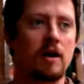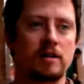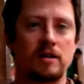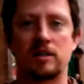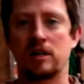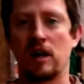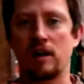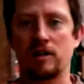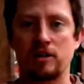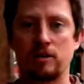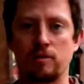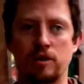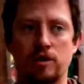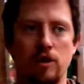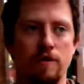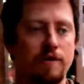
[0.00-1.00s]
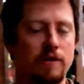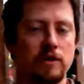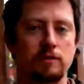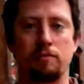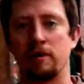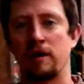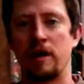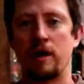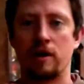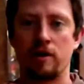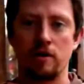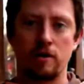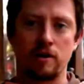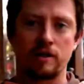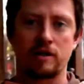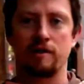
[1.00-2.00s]
discussion, which often is
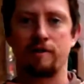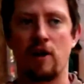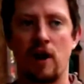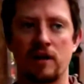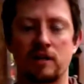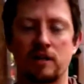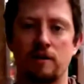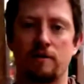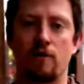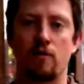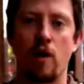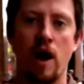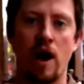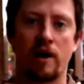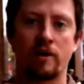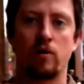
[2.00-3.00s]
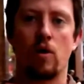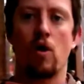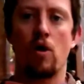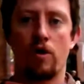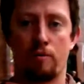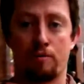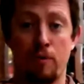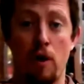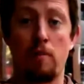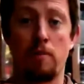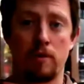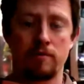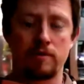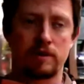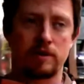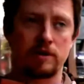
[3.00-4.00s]
political and divisive around the
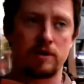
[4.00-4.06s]
problems,